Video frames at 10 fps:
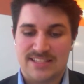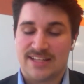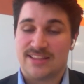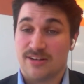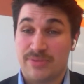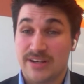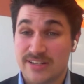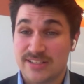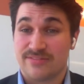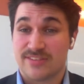is that there are
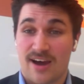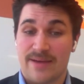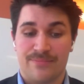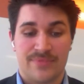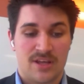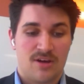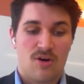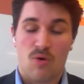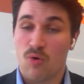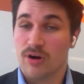periods of time,
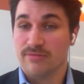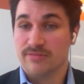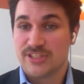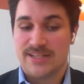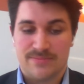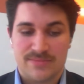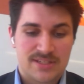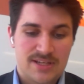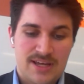or regimes,